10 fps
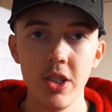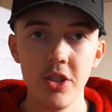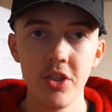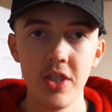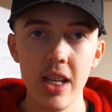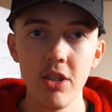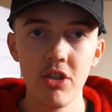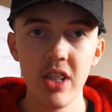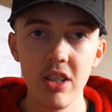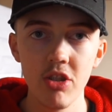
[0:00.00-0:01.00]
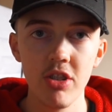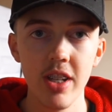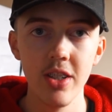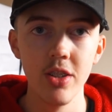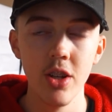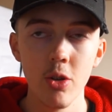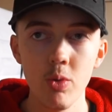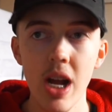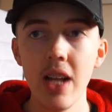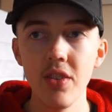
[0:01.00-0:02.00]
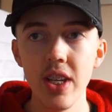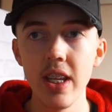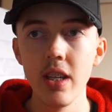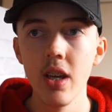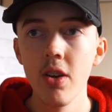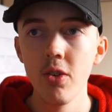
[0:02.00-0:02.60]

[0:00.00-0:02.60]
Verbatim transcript: still, still, still, Randy,